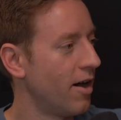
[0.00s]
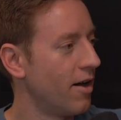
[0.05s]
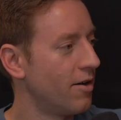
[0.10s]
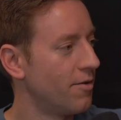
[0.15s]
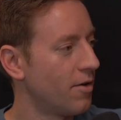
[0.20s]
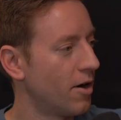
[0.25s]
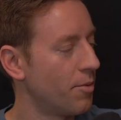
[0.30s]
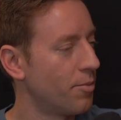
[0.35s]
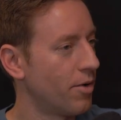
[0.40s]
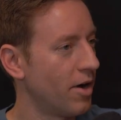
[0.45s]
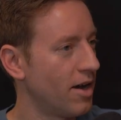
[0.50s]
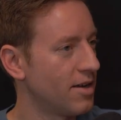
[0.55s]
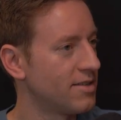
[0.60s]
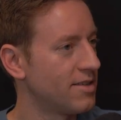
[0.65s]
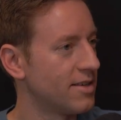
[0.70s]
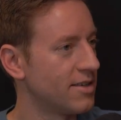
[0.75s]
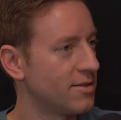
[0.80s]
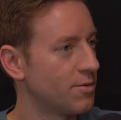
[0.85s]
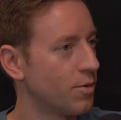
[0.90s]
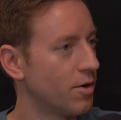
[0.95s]
of our
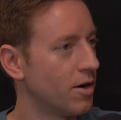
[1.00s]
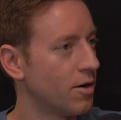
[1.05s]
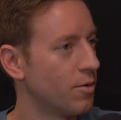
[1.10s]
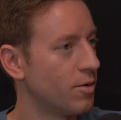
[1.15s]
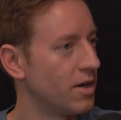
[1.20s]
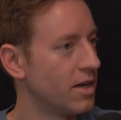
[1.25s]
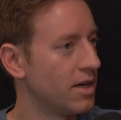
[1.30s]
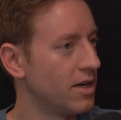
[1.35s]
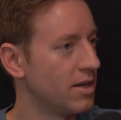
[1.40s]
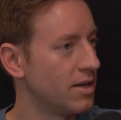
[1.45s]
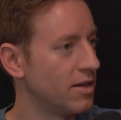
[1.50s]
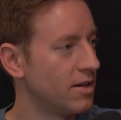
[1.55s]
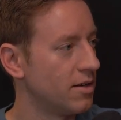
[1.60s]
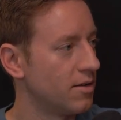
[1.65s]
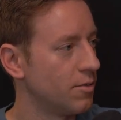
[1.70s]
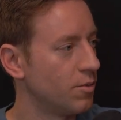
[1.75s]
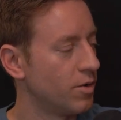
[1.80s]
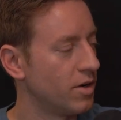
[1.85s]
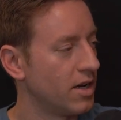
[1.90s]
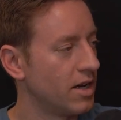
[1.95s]
process where we
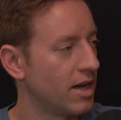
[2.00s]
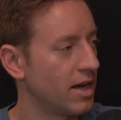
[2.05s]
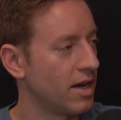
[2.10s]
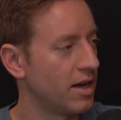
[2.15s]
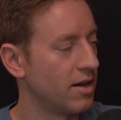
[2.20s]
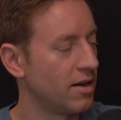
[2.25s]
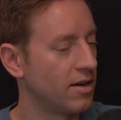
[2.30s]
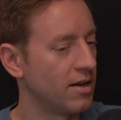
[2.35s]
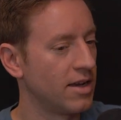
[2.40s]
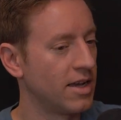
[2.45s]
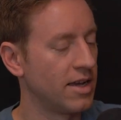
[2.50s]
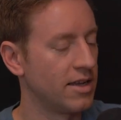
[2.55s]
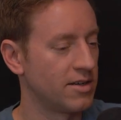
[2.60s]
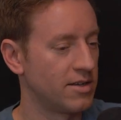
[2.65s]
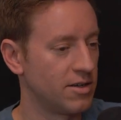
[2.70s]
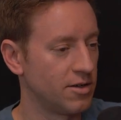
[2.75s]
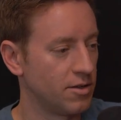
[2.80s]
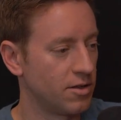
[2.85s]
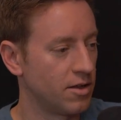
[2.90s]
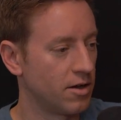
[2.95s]
get
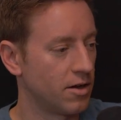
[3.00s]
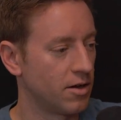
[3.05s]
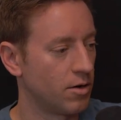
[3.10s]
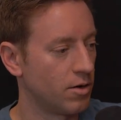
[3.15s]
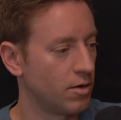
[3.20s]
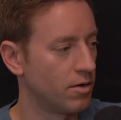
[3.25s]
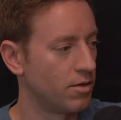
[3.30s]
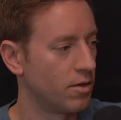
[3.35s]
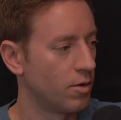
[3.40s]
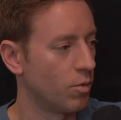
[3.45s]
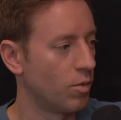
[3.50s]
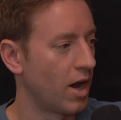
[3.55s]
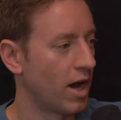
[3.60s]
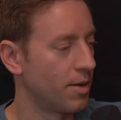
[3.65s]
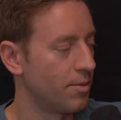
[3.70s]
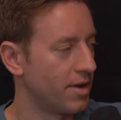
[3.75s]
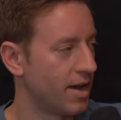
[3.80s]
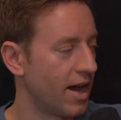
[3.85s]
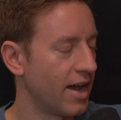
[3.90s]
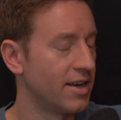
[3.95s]
to the
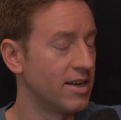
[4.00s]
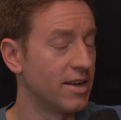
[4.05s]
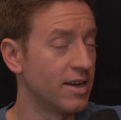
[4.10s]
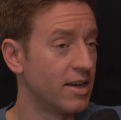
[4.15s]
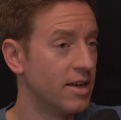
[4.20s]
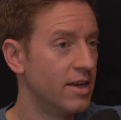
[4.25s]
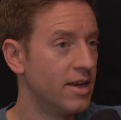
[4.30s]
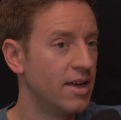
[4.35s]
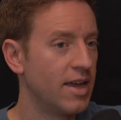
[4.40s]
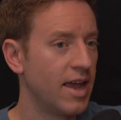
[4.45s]
why behind it.